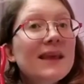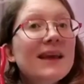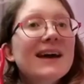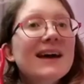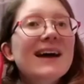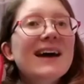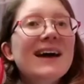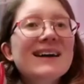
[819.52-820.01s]

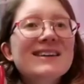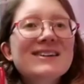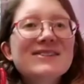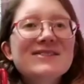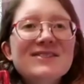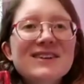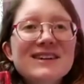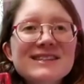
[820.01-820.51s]
At
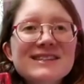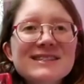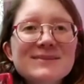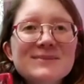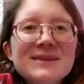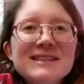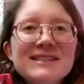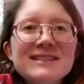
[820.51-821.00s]

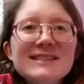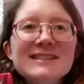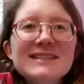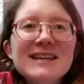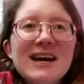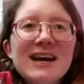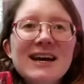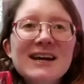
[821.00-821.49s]
Christmas
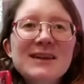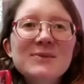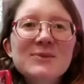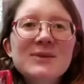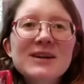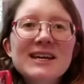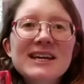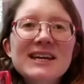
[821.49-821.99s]
time,
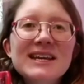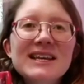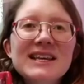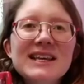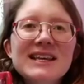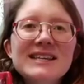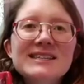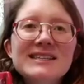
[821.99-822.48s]
we
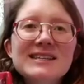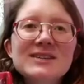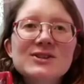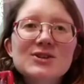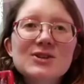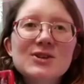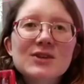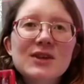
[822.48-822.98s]
listen
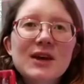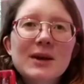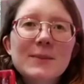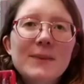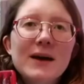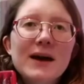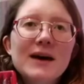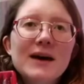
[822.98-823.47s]
to the
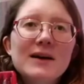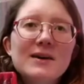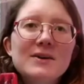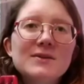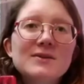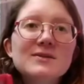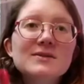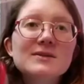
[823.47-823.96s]

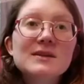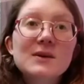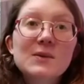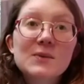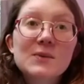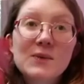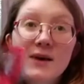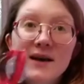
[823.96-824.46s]
bells.
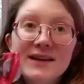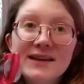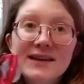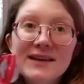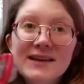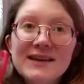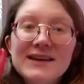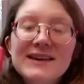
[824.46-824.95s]
One,
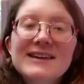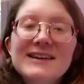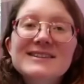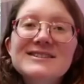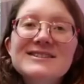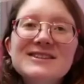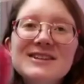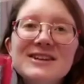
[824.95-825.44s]

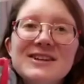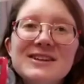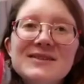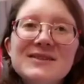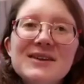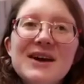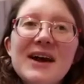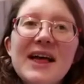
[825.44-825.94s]

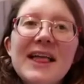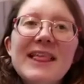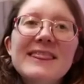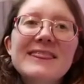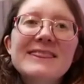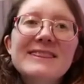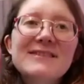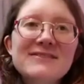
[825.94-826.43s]
two,
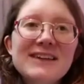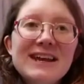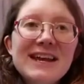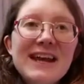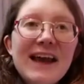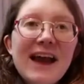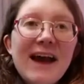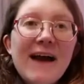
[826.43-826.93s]

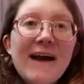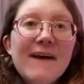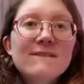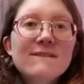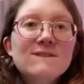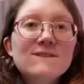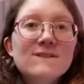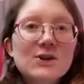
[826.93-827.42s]
three,
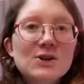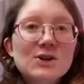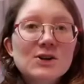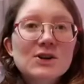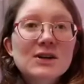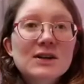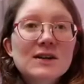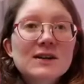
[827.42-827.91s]

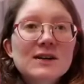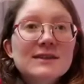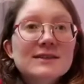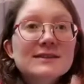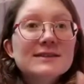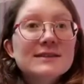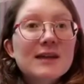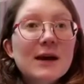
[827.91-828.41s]
four,
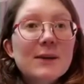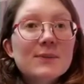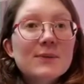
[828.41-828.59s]
stop.